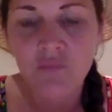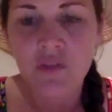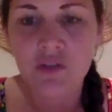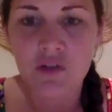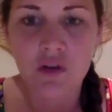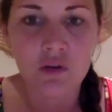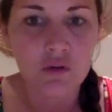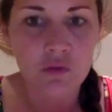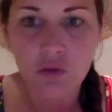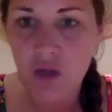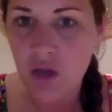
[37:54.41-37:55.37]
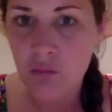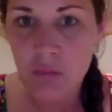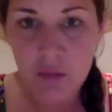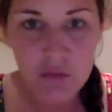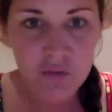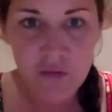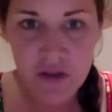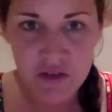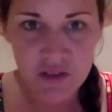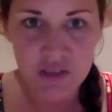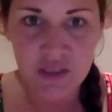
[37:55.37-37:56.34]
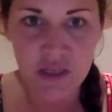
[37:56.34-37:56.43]
So maybe you'll find a
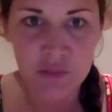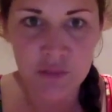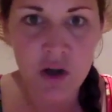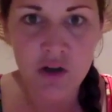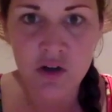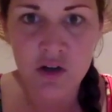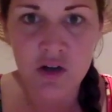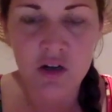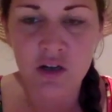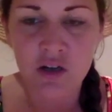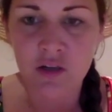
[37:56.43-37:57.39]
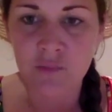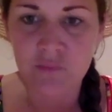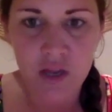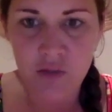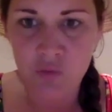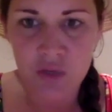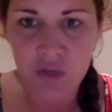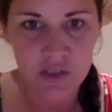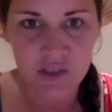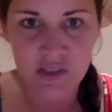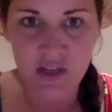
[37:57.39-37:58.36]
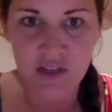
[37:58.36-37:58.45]
success partner, and we can
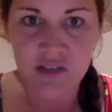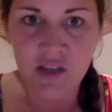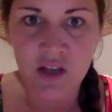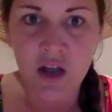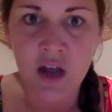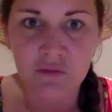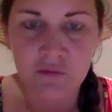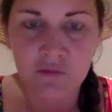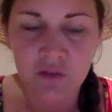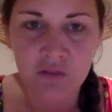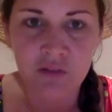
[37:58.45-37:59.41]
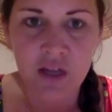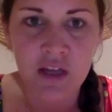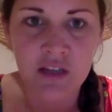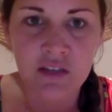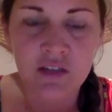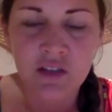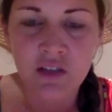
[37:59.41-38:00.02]
discuss that offline.